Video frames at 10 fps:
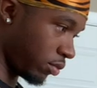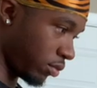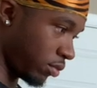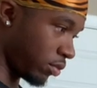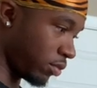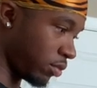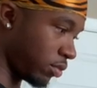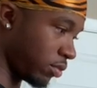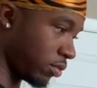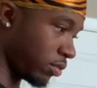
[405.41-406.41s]

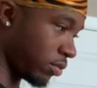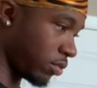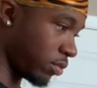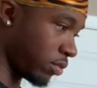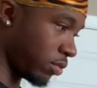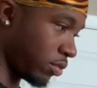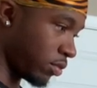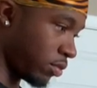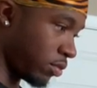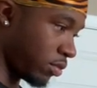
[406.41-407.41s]

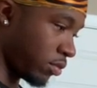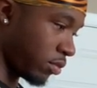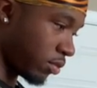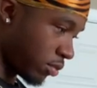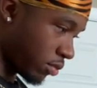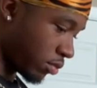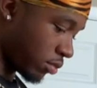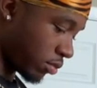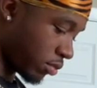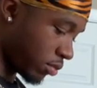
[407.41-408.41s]

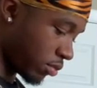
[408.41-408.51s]
(silent)